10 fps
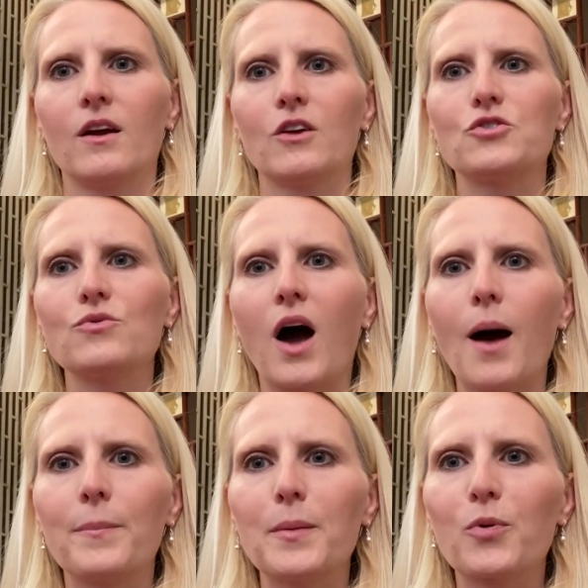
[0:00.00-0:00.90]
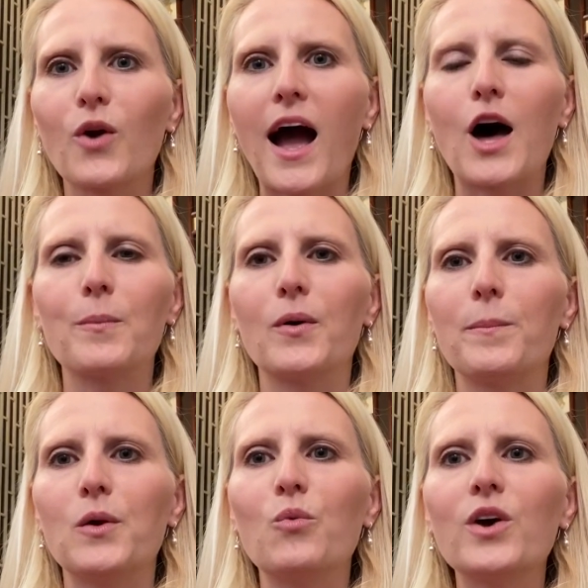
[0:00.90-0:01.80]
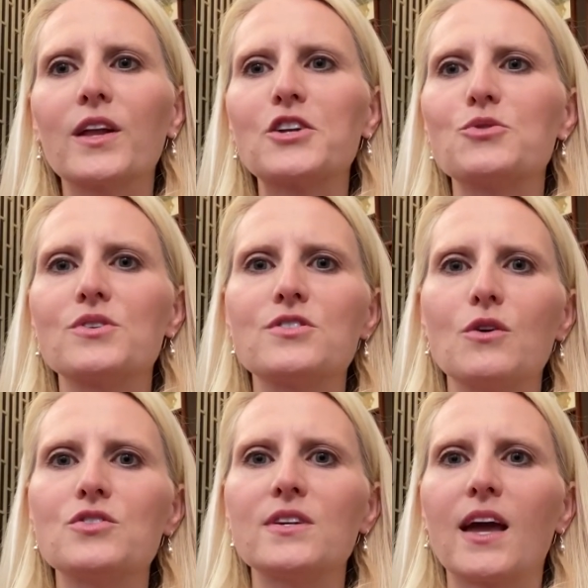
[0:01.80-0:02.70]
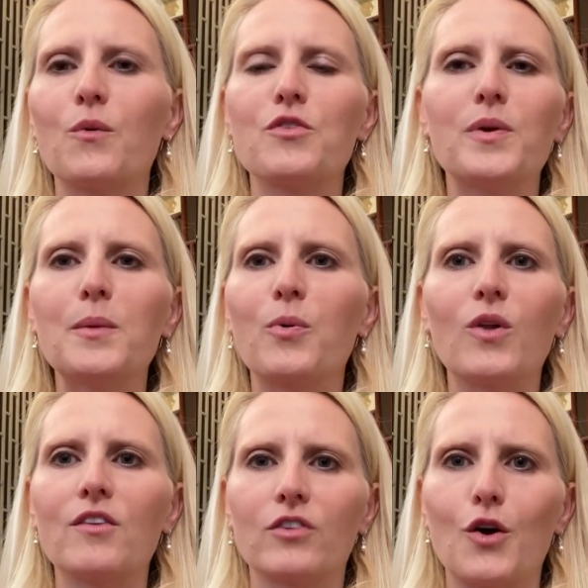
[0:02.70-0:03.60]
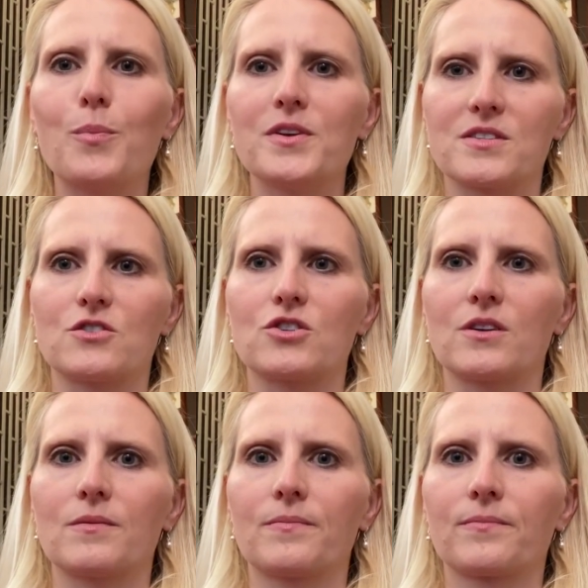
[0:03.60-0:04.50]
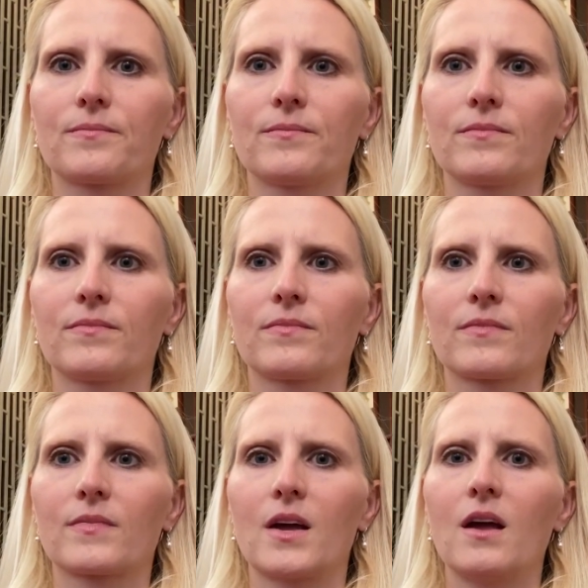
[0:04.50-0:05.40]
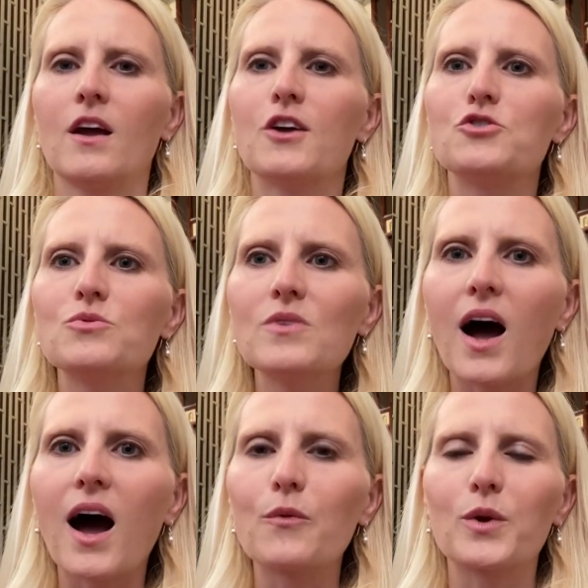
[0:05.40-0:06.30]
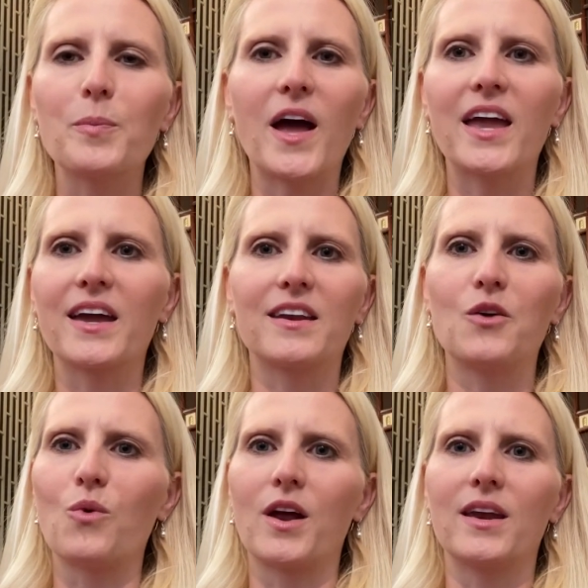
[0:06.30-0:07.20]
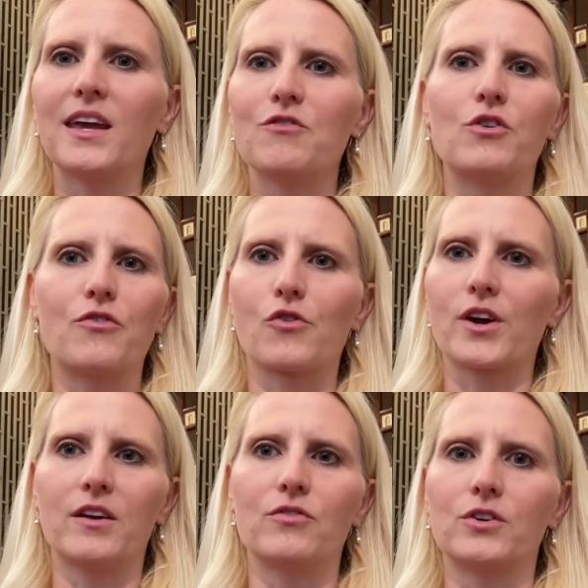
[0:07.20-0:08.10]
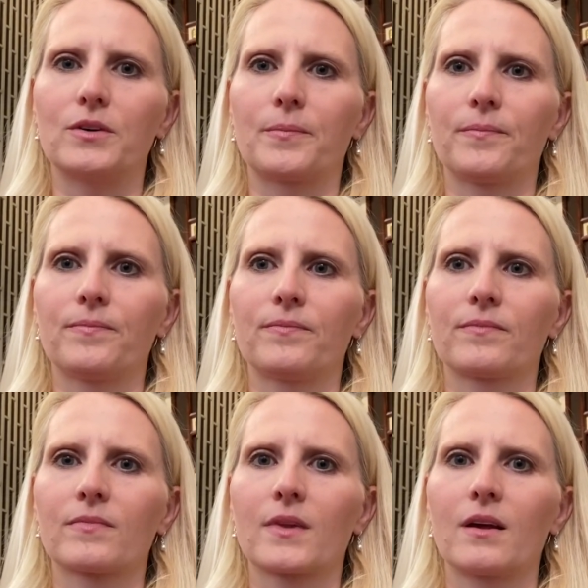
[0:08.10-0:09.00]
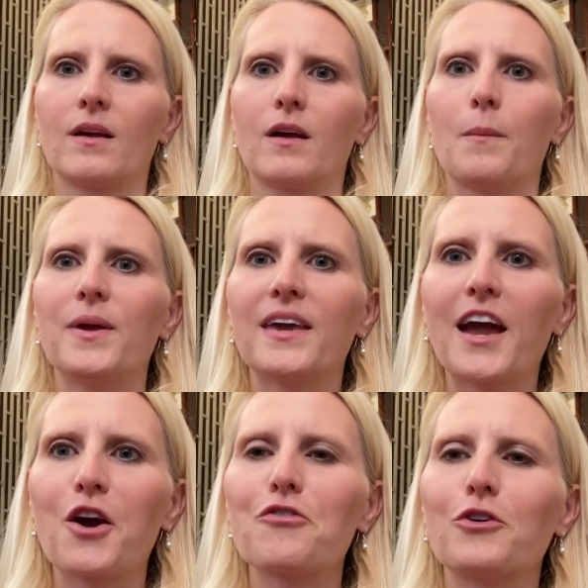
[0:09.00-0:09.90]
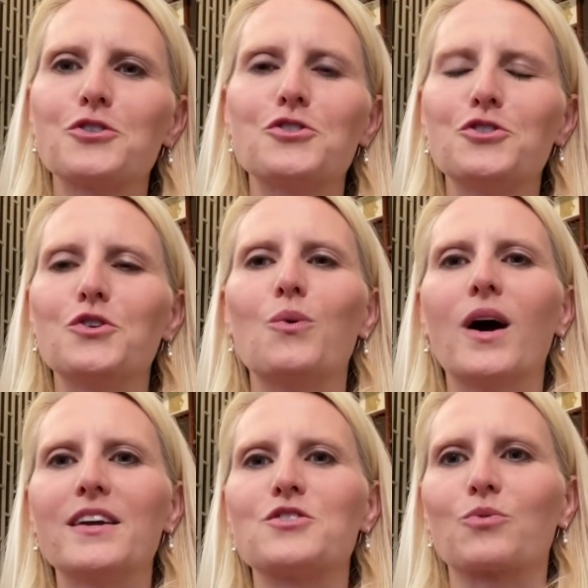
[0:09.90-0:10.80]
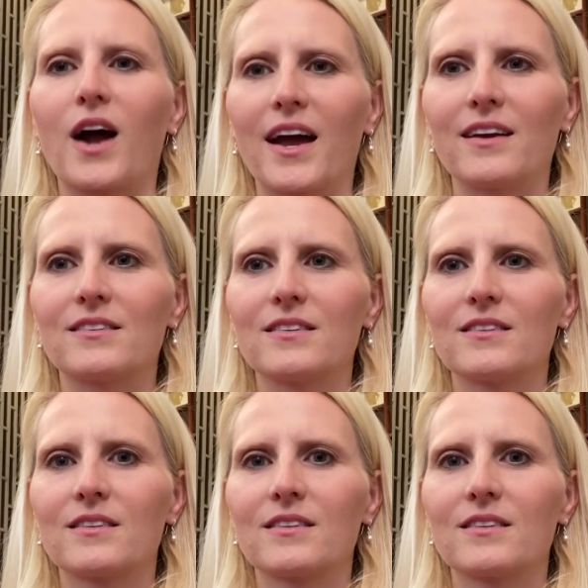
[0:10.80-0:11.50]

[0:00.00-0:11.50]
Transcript: Do not be proud, but be willing to associate with people of low position. Do not repay anyone evil for evil. be careful to do what is right.